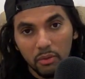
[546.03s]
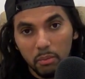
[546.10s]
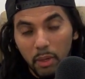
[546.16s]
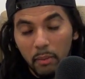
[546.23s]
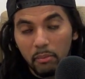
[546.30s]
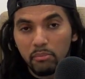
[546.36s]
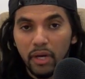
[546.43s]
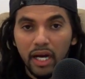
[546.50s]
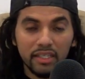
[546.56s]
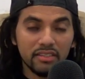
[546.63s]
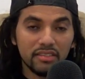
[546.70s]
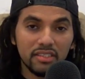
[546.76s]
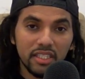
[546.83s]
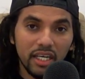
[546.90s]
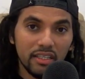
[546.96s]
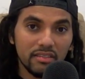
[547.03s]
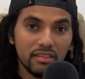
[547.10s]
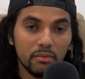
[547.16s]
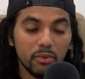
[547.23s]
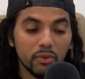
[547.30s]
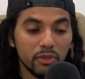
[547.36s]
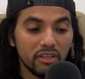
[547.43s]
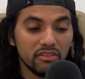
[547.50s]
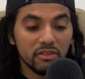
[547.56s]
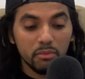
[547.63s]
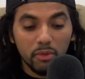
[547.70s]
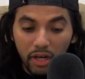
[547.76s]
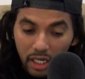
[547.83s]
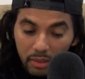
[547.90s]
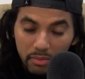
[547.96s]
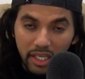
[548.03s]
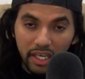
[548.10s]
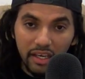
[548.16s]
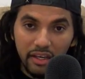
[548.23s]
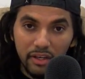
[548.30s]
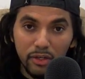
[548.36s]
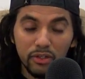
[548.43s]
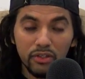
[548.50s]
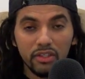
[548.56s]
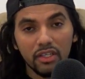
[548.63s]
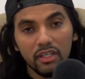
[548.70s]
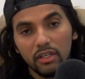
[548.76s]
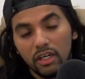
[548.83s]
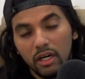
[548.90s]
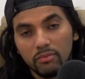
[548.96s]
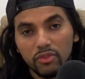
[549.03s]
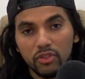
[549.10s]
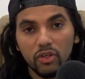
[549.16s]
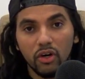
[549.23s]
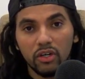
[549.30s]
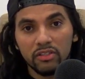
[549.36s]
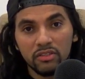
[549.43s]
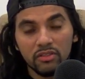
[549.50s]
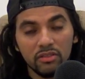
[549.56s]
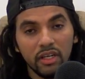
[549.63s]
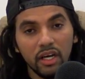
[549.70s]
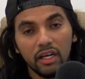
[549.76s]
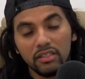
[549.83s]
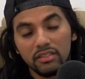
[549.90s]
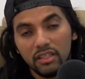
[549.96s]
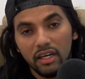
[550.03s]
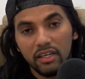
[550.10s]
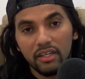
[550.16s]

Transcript: my back's jacked up or whatever, but I'm here. I'm talking to you guys.